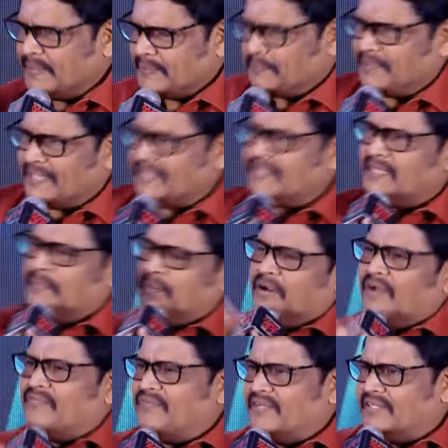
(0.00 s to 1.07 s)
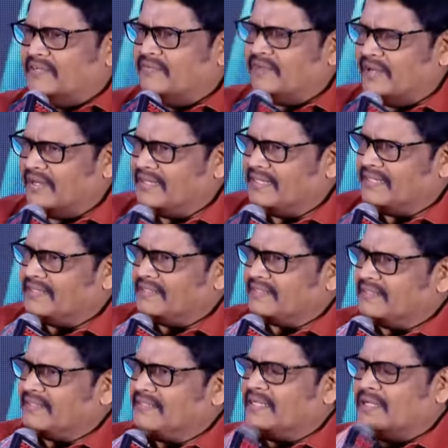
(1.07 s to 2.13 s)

pedda profit ivvali ani